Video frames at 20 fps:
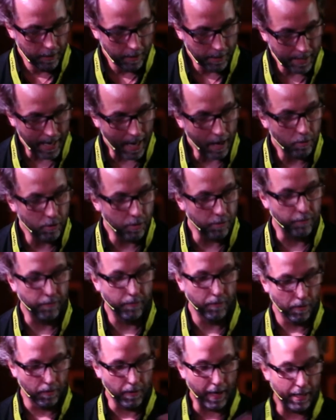sounds
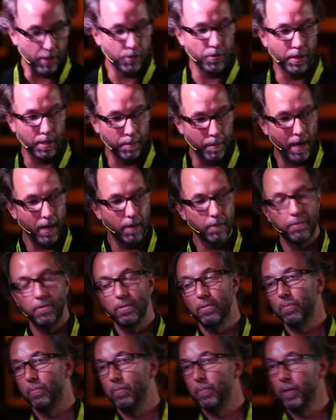entering the
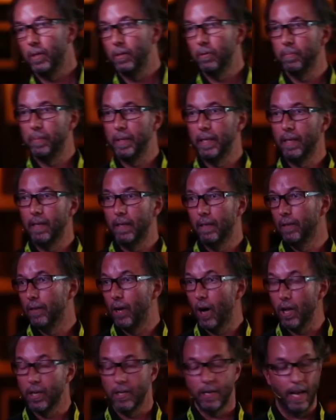microphone will be
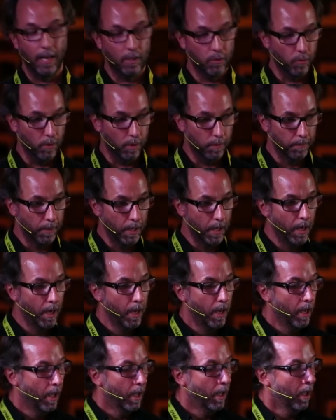unnatural.
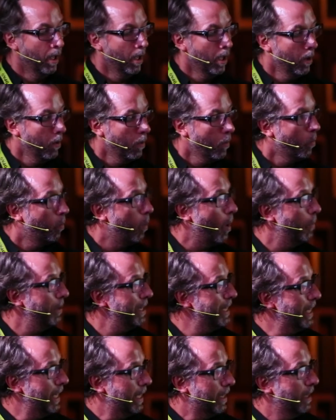What
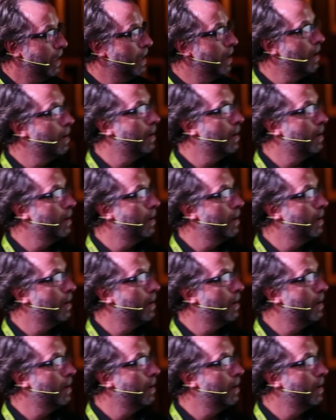we did,